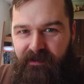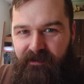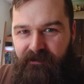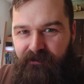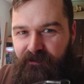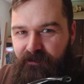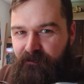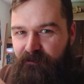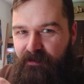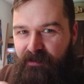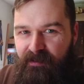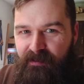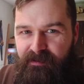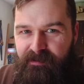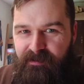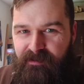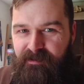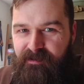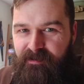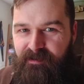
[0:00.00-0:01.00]
I don't know if you
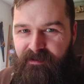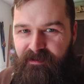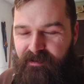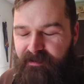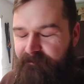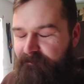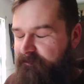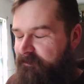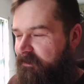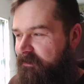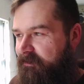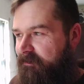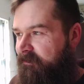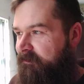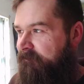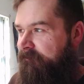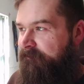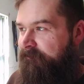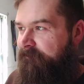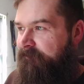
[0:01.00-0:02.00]
guys can tell.
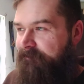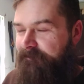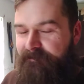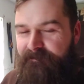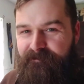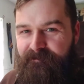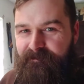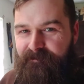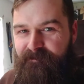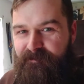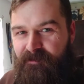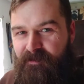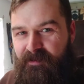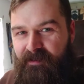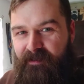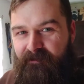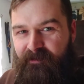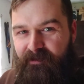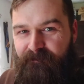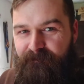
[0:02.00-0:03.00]

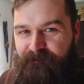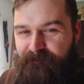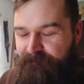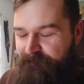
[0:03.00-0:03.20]
Whatever.